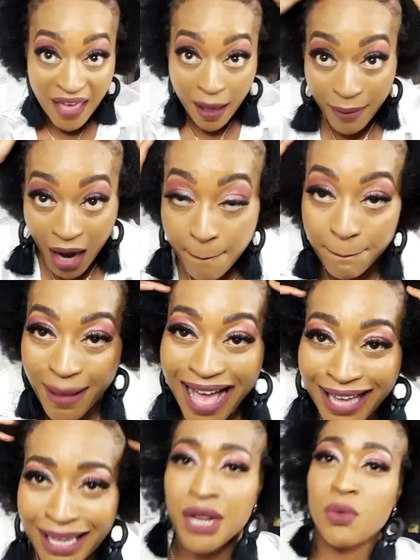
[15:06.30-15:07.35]
that part
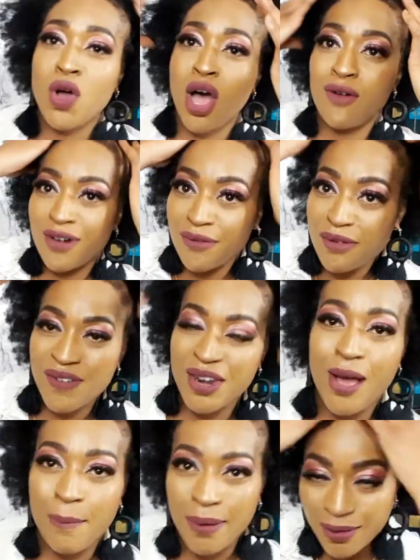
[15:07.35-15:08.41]
back and it will cover everything
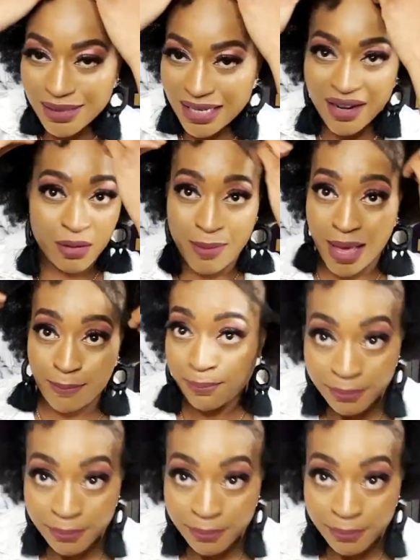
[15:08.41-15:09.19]
up. And I was like, no, ma'am.